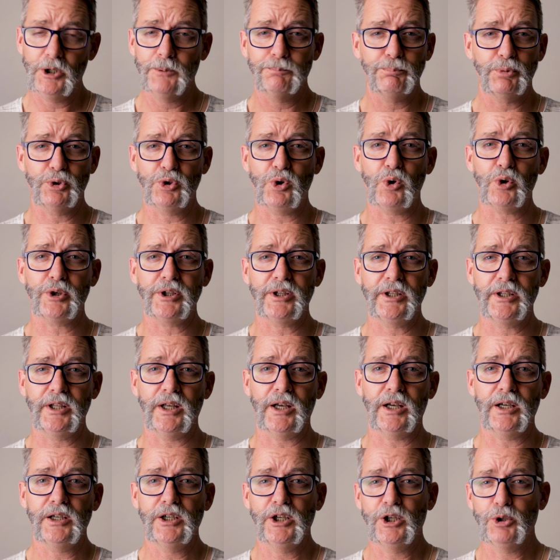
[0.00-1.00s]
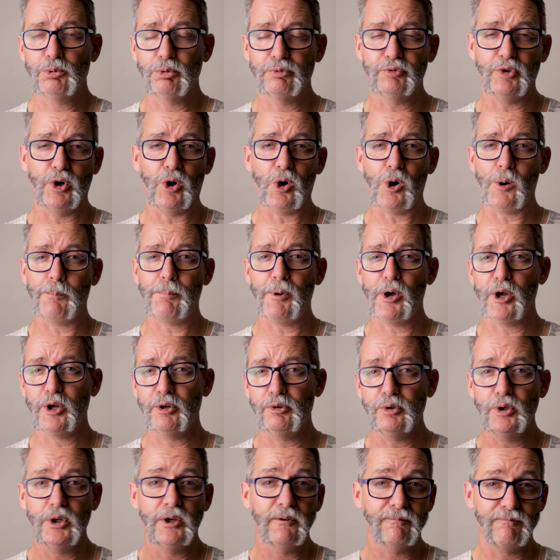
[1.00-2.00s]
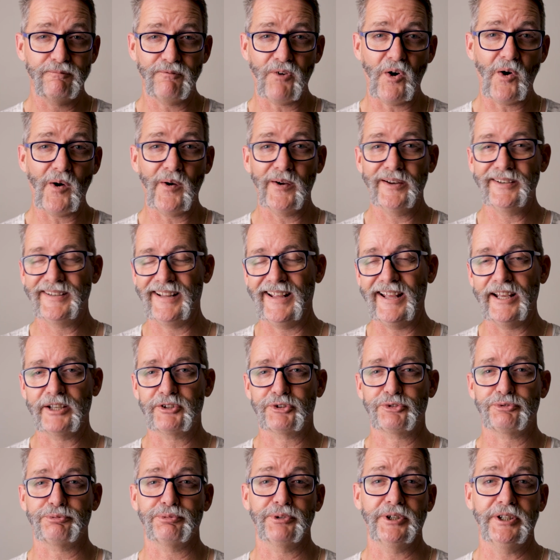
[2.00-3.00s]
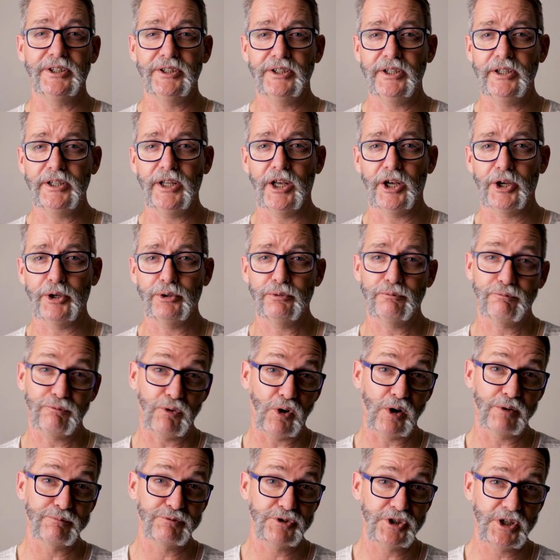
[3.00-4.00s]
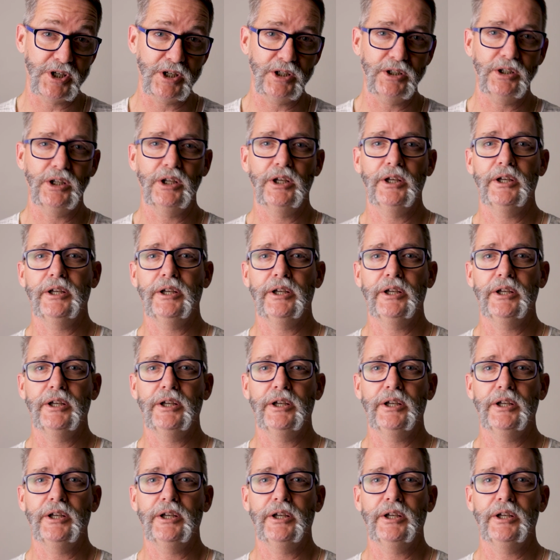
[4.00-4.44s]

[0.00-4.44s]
but not here with the Oppo Find X3 Neo 5G.